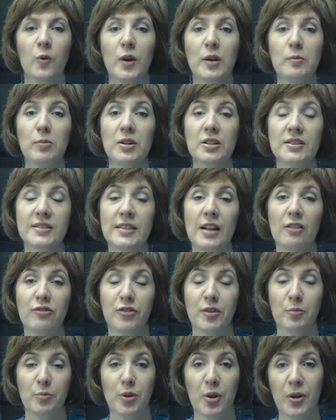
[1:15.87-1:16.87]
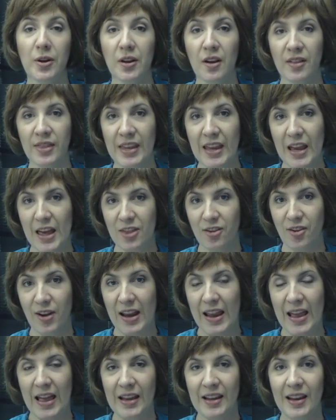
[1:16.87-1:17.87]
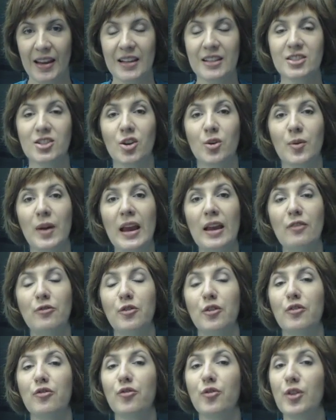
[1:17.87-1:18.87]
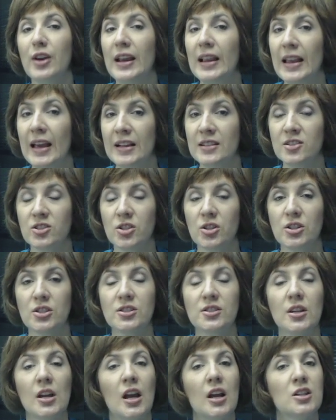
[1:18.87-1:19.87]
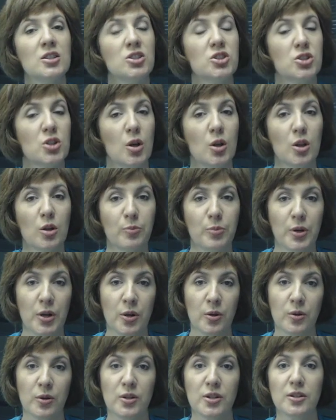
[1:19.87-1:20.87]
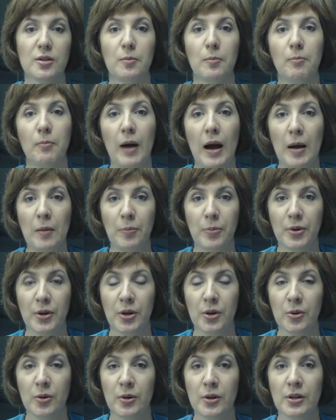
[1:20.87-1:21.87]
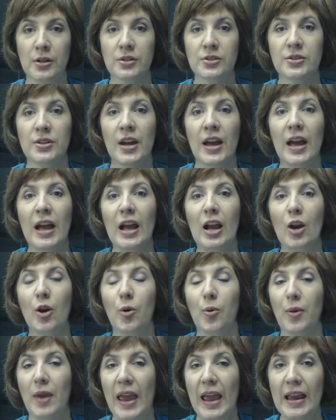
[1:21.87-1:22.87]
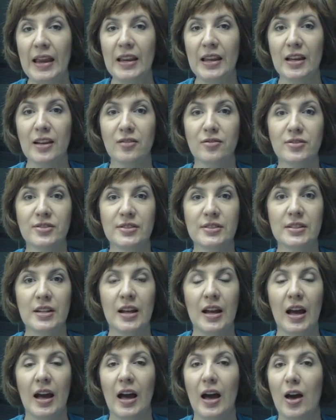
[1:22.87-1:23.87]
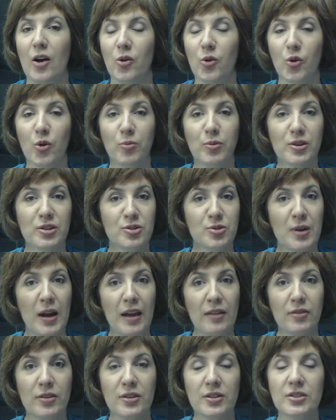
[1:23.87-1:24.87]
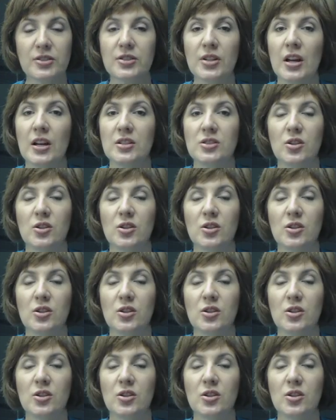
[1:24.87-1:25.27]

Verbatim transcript: QuickBooks Self-Employed, on the other hand, is great for freelancers, solopreneurs, mompreneurs, creatives, uh, Uber drivers.